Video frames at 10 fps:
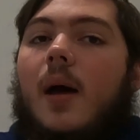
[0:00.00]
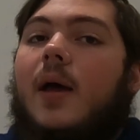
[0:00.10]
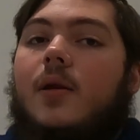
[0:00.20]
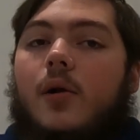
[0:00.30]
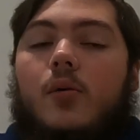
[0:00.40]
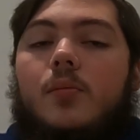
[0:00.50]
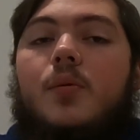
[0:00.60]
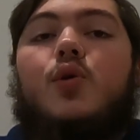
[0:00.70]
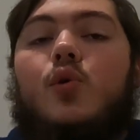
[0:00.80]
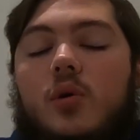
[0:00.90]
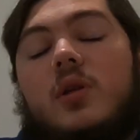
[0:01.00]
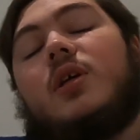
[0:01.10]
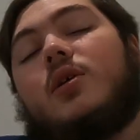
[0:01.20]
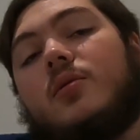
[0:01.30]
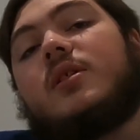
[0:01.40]
I don't
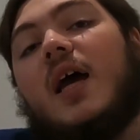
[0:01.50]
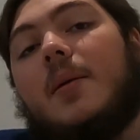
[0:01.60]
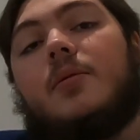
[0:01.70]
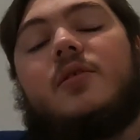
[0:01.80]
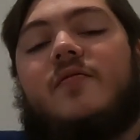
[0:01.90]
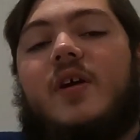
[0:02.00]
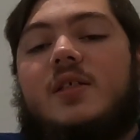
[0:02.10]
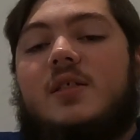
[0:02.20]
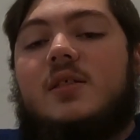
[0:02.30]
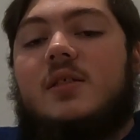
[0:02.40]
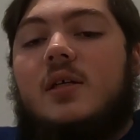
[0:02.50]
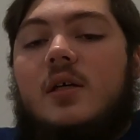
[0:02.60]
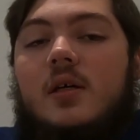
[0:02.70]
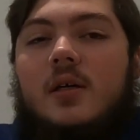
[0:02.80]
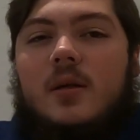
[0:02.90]
purely use Apple devices.
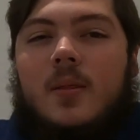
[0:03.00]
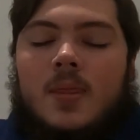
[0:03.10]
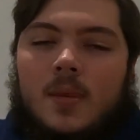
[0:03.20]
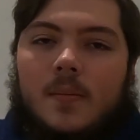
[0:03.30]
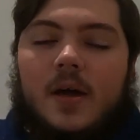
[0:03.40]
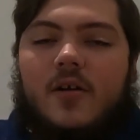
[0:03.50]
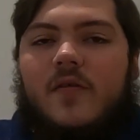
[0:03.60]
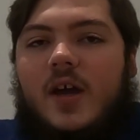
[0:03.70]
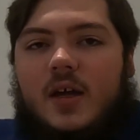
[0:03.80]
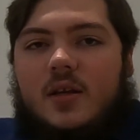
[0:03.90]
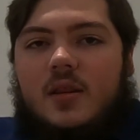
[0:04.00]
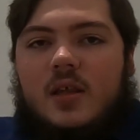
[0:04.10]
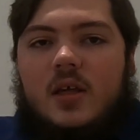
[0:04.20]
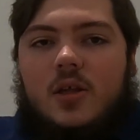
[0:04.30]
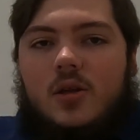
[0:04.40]
Matter of fact,
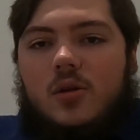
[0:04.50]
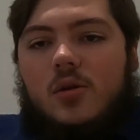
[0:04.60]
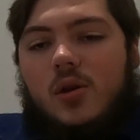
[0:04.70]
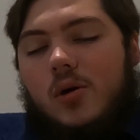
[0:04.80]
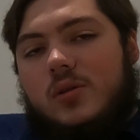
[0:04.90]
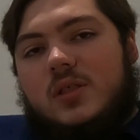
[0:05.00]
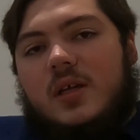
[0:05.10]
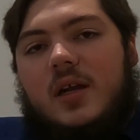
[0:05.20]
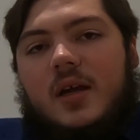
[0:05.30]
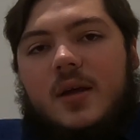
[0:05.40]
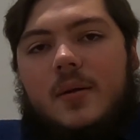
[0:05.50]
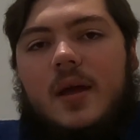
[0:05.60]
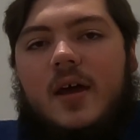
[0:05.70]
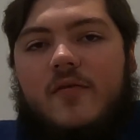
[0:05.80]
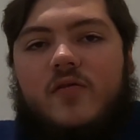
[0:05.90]
the notes that I
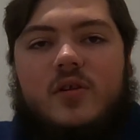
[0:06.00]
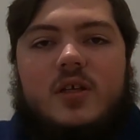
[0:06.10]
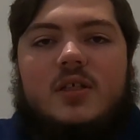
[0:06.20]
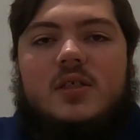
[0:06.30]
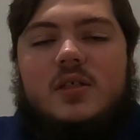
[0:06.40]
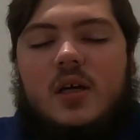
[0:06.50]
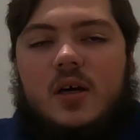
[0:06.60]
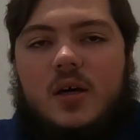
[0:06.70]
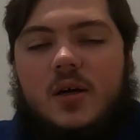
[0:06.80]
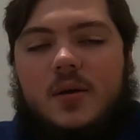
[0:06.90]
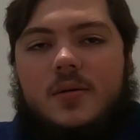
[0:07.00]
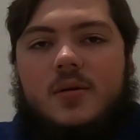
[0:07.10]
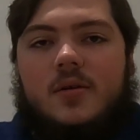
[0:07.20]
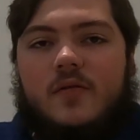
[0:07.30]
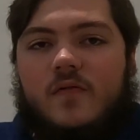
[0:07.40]
have for these
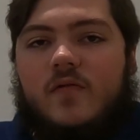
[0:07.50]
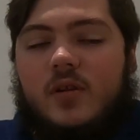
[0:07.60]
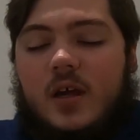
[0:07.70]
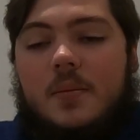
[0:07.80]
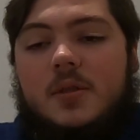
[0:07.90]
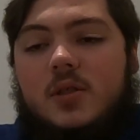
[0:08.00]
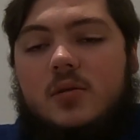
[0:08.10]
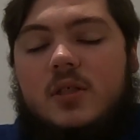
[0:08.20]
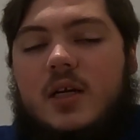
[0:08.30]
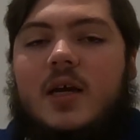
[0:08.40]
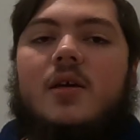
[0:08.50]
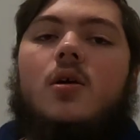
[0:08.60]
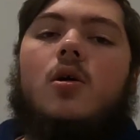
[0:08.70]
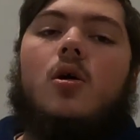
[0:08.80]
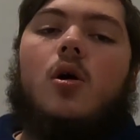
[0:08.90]
for the episode today
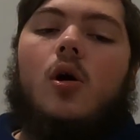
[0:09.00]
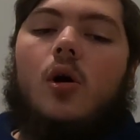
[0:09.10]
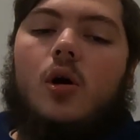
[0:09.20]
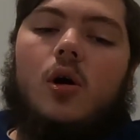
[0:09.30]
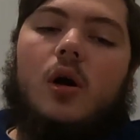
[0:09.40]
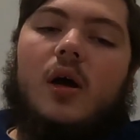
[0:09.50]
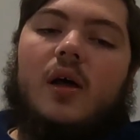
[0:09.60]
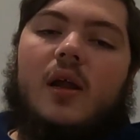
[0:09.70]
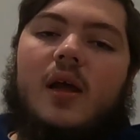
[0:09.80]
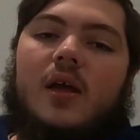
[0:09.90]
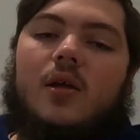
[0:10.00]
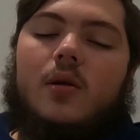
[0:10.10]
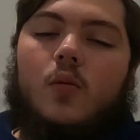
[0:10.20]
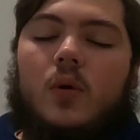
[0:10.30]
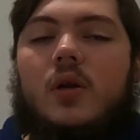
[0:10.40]
are on
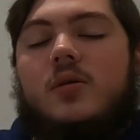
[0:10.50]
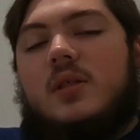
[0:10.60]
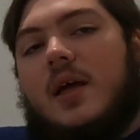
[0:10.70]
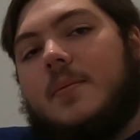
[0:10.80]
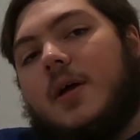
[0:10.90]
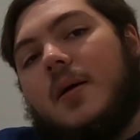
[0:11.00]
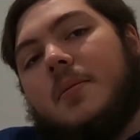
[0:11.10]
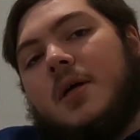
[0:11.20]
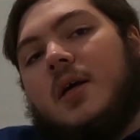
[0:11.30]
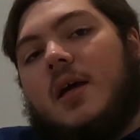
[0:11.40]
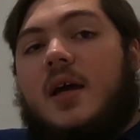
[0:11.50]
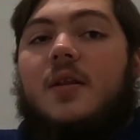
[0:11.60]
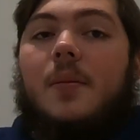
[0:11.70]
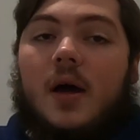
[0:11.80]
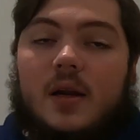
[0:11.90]
a Windows laptop,
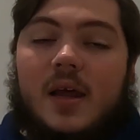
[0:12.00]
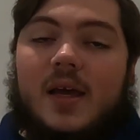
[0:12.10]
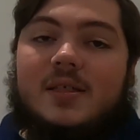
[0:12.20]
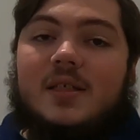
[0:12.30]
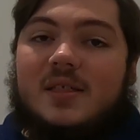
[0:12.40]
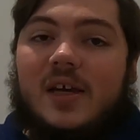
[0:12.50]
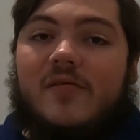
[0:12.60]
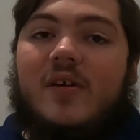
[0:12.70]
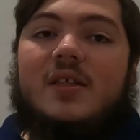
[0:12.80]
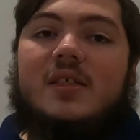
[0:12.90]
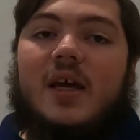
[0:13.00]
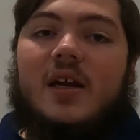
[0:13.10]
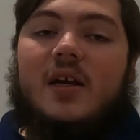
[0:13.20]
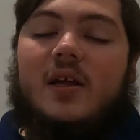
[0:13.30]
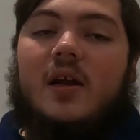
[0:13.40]
and the podcast itself gets
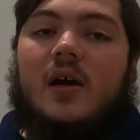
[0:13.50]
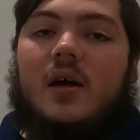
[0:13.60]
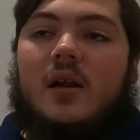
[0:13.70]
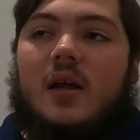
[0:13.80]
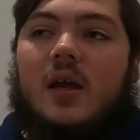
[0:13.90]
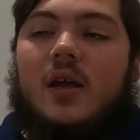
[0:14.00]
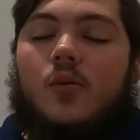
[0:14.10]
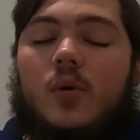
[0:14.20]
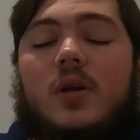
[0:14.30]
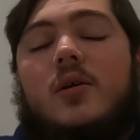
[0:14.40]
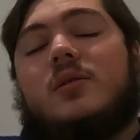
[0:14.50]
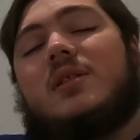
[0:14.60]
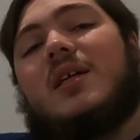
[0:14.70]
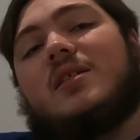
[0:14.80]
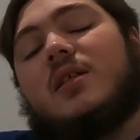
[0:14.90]
edited on a
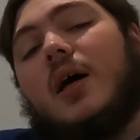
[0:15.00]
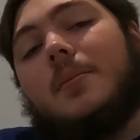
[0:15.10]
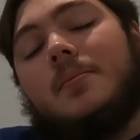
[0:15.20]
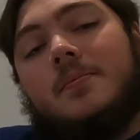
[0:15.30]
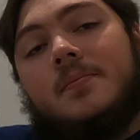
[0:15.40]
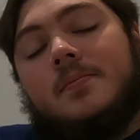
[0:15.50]
Windows desktop.